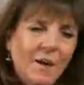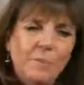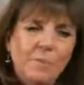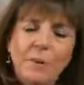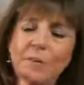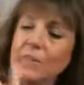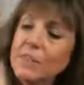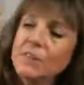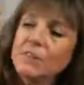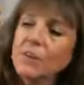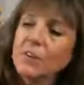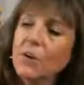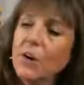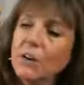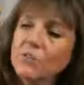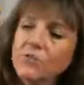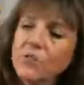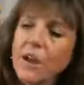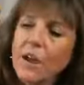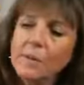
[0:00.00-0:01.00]
But these are
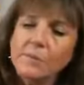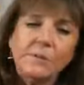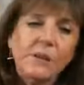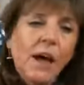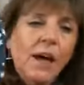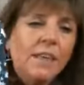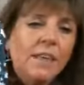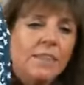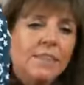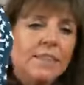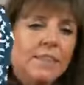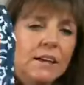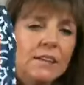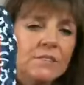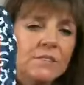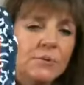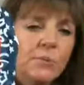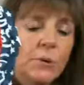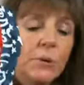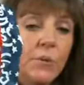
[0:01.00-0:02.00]
all chops.
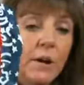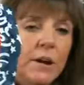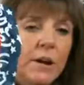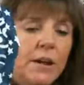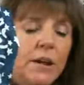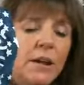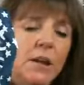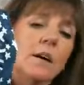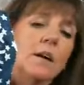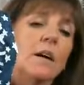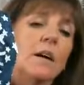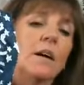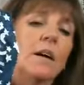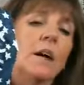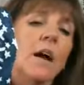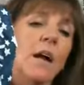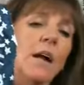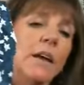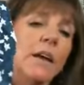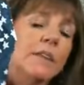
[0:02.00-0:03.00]
This one right here
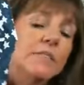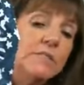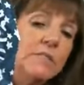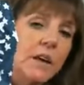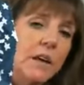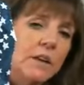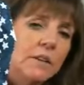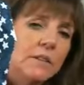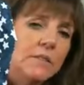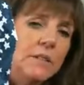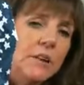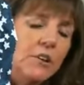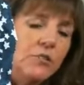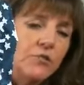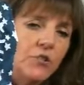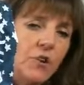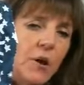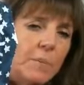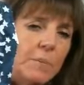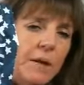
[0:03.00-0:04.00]
is the antique
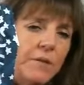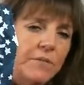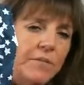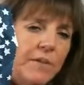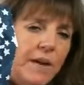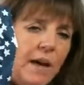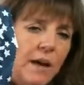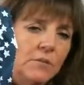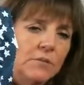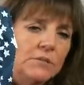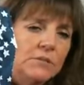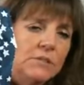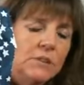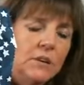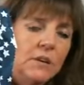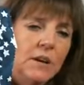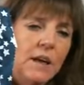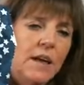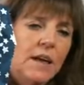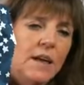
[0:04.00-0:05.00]
chop I found,
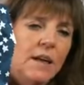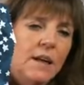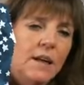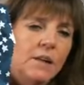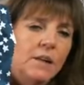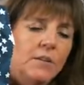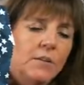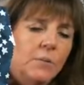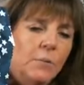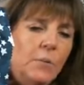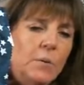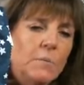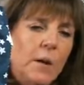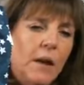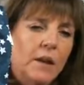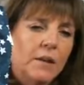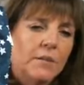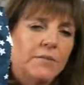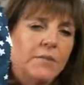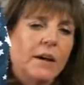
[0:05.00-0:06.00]
and we
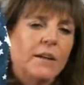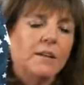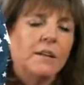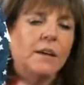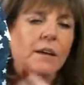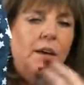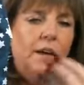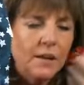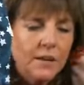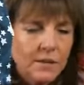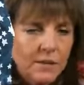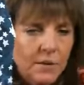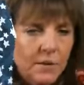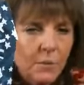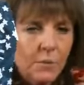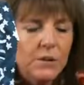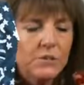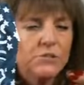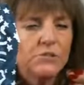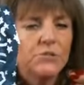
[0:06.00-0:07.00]
modified it and
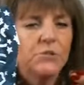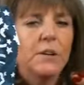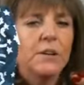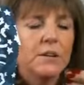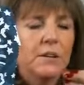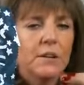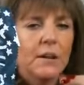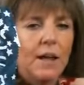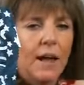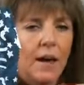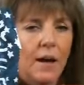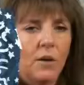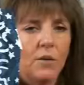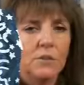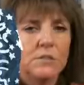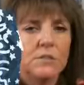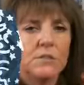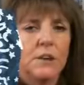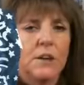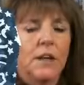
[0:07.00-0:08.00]
we straightened it
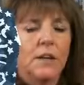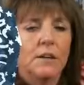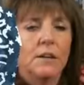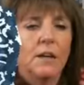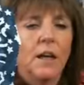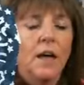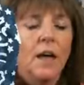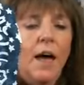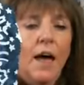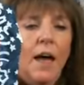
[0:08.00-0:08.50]
out, and